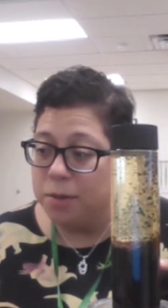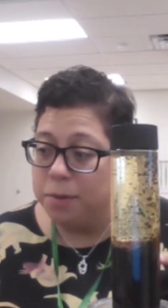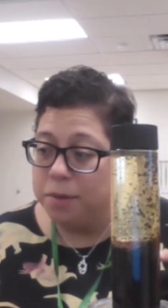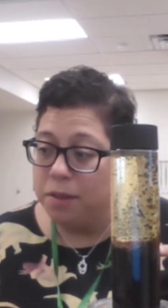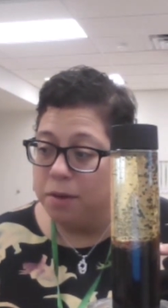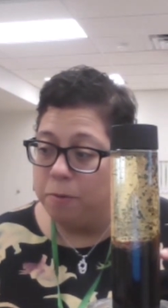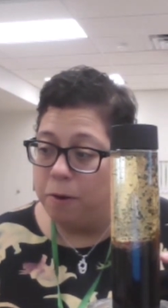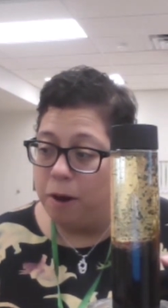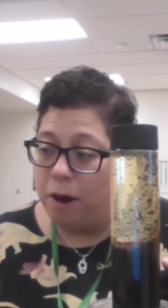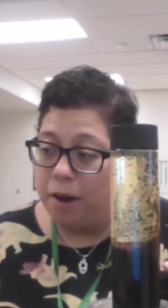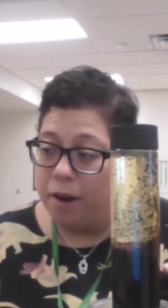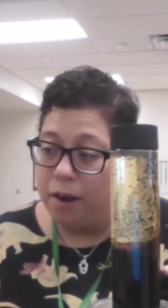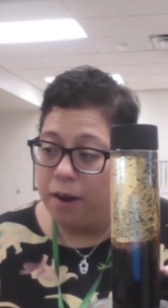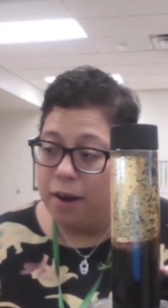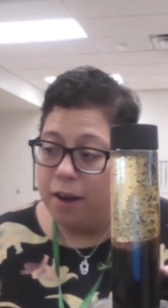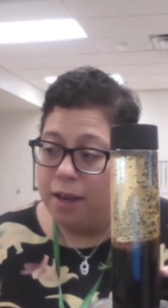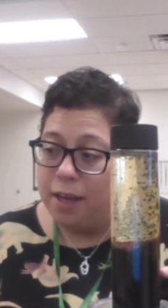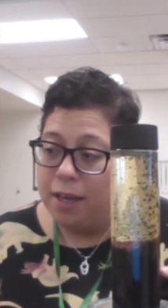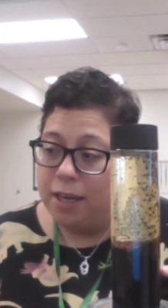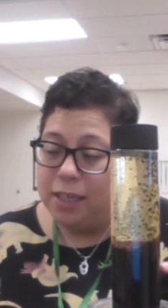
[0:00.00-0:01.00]
with the water
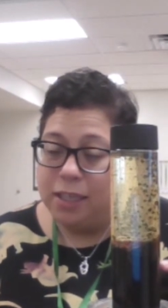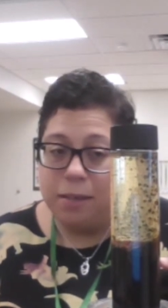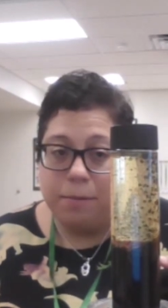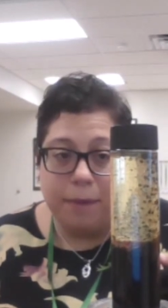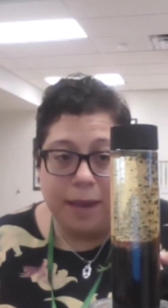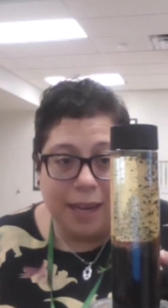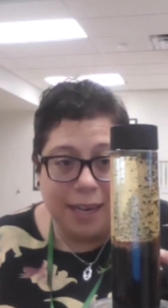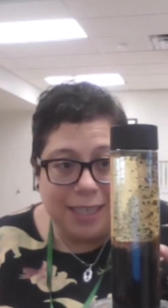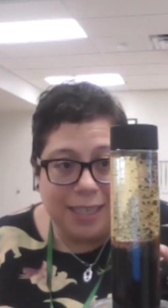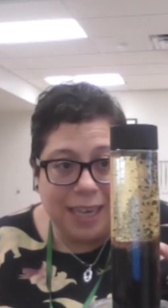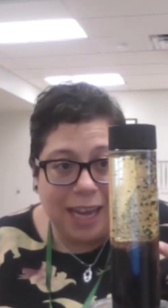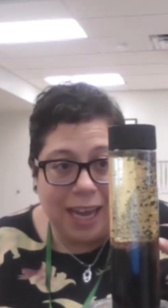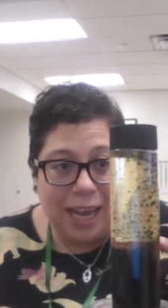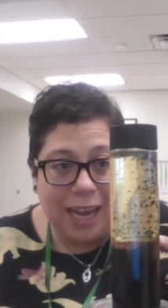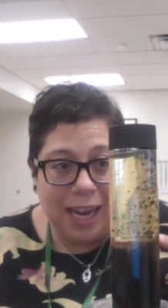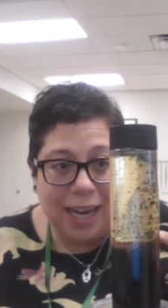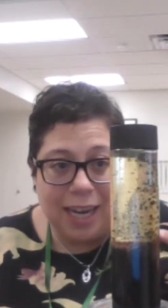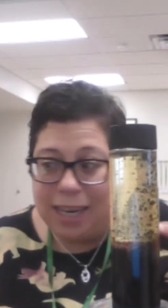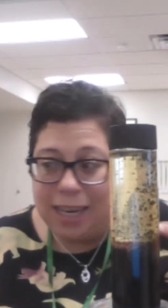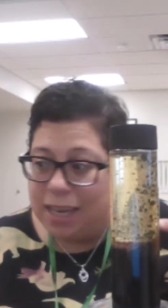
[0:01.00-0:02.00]
to make
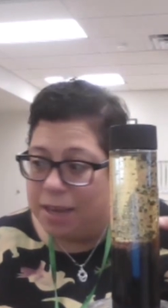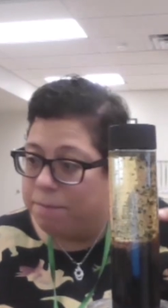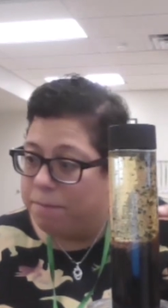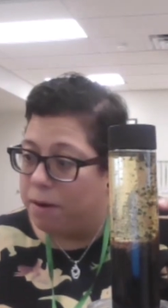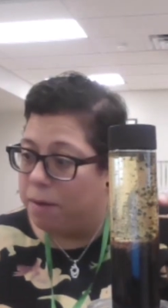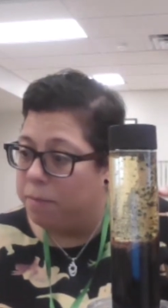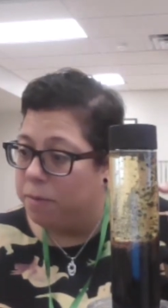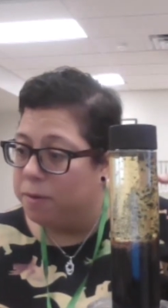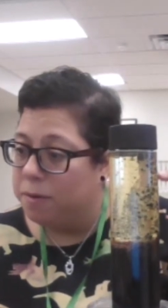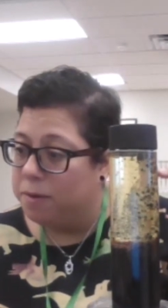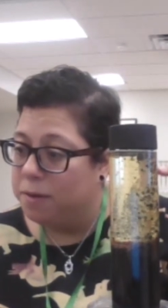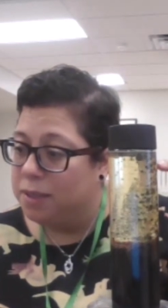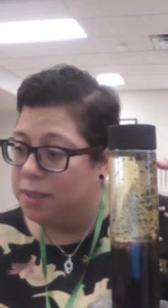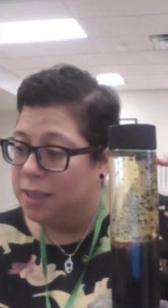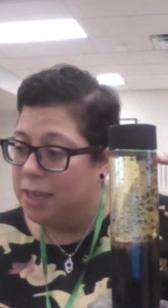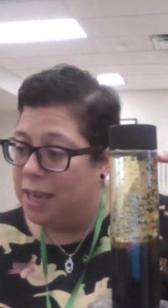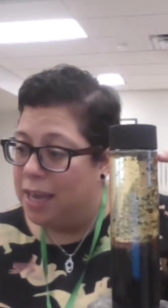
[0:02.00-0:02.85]
tiny bubbles.